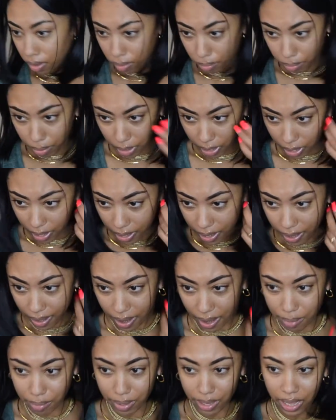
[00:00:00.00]
But yeah,
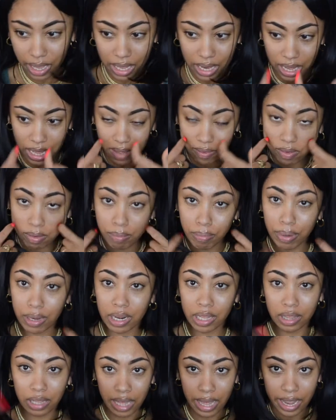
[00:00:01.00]
I mean, and even
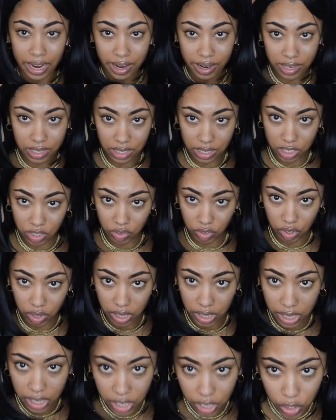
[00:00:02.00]
putting the hair accessory
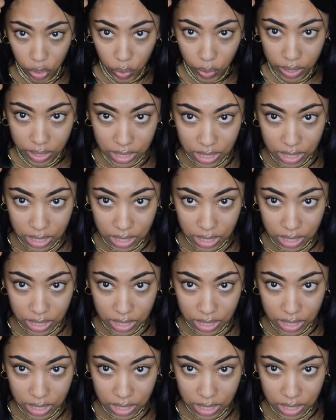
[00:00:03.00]
on here, you can